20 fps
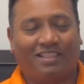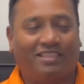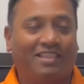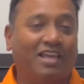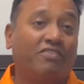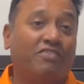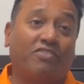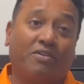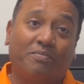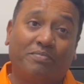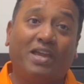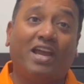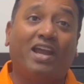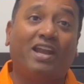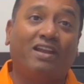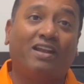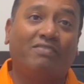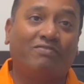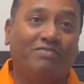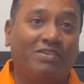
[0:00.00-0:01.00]
Then from
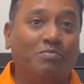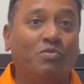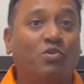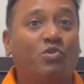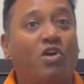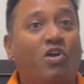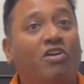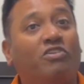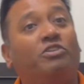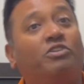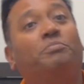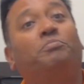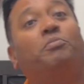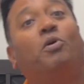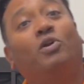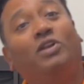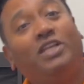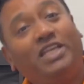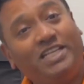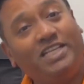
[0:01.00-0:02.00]
there we moved on to
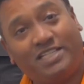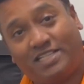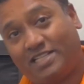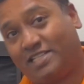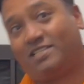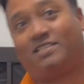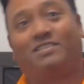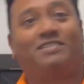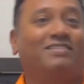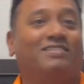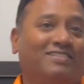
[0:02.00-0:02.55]
police.